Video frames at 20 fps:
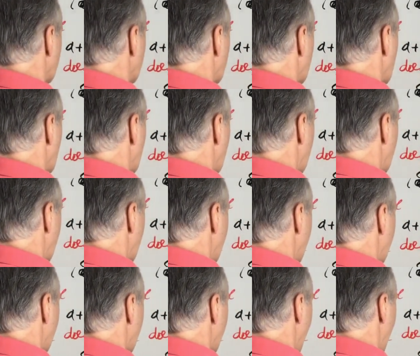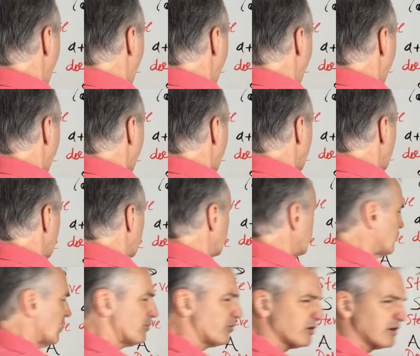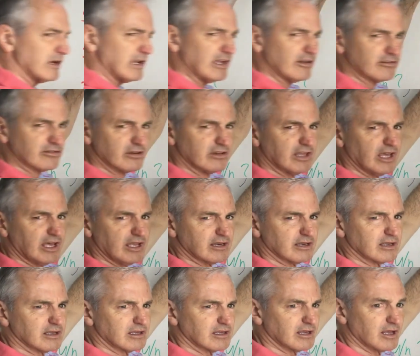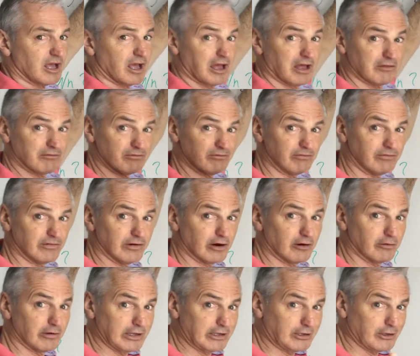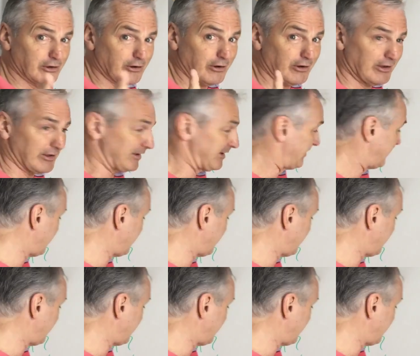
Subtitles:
Okay. So I put an S on that? Very good.